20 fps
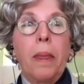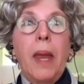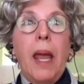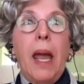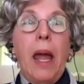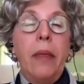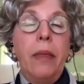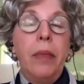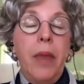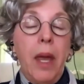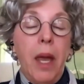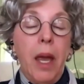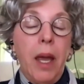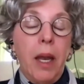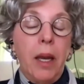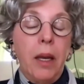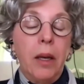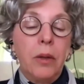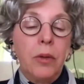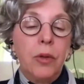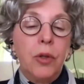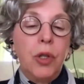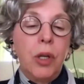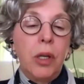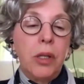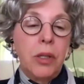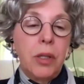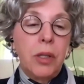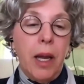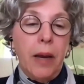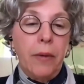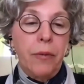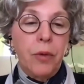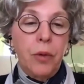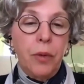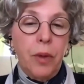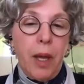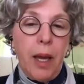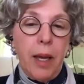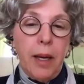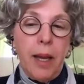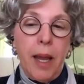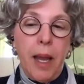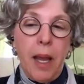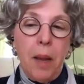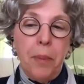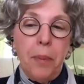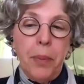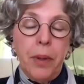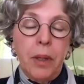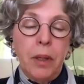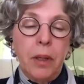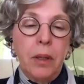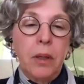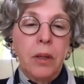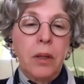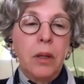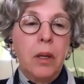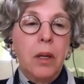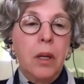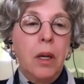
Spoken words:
And then, just after that happened,